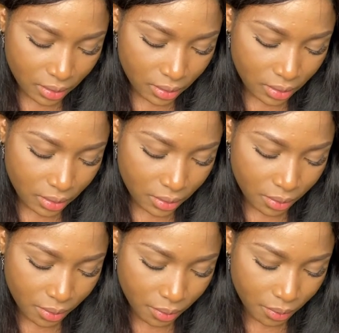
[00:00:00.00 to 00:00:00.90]
So,
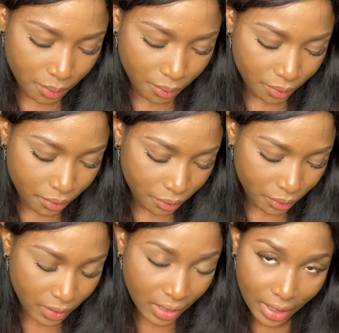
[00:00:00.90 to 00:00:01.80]

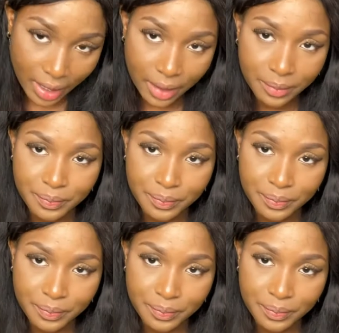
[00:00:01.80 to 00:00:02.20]
yeah,